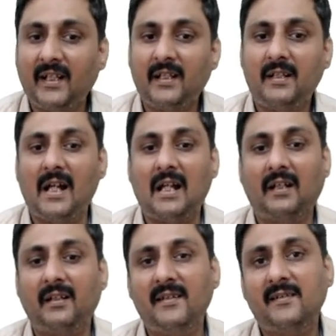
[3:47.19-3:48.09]
and
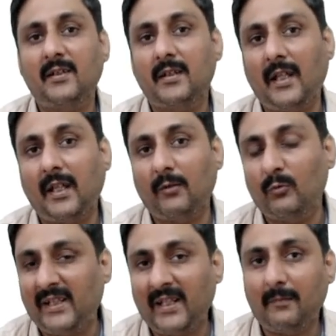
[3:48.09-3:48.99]
darkness on
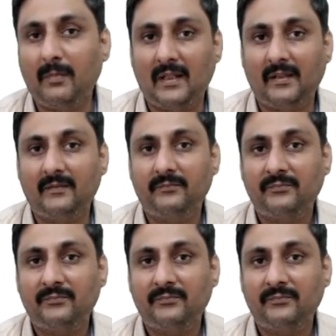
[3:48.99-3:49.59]
aquatic plant.